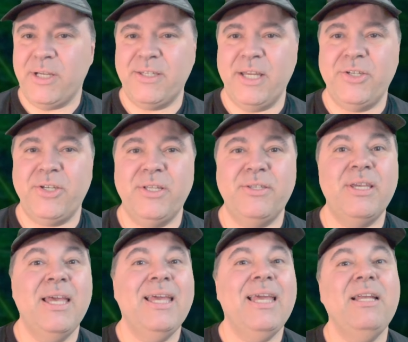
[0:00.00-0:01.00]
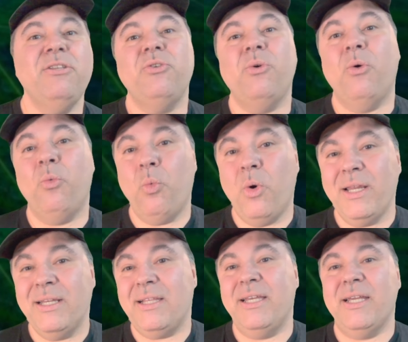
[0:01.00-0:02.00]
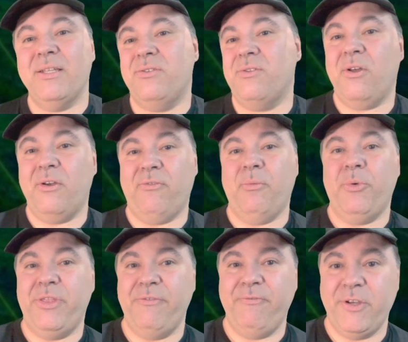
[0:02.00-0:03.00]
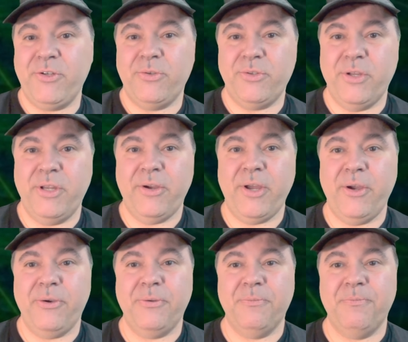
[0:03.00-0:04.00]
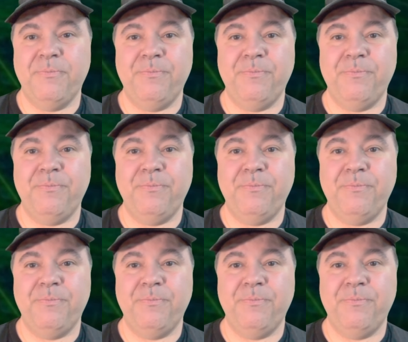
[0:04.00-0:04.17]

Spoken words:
extensions into a one-click install from within Visual Studio Code.